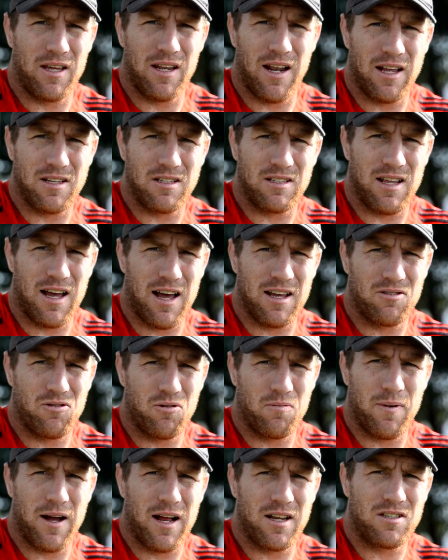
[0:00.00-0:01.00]
you don't start
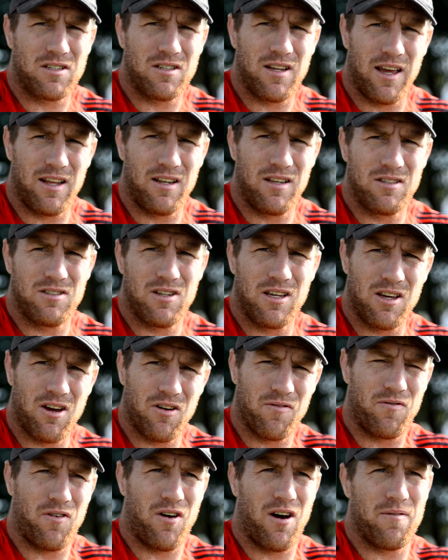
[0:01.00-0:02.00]
till March 10. So you
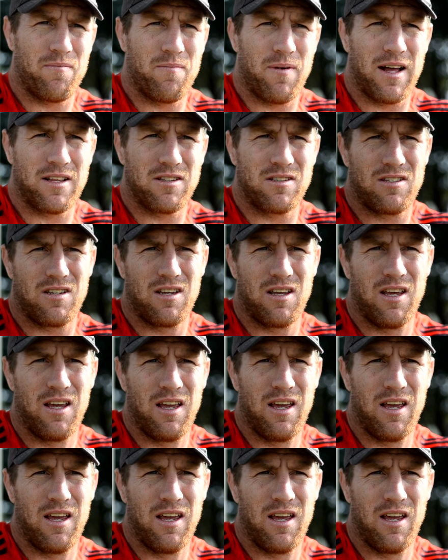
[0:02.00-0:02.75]
got 5 months,